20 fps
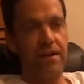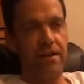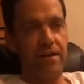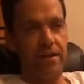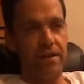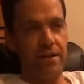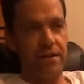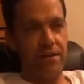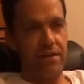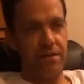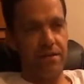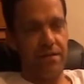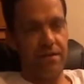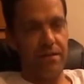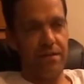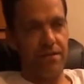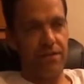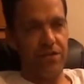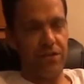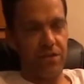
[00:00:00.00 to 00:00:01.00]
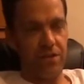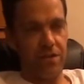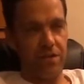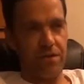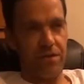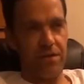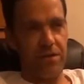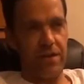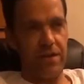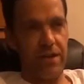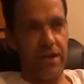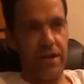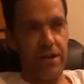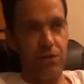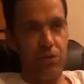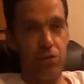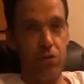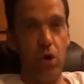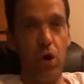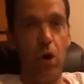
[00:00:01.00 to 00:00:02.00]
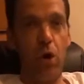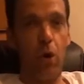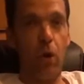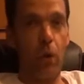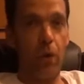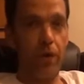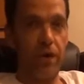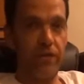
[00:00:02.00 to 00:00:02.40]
you know, so, and you know,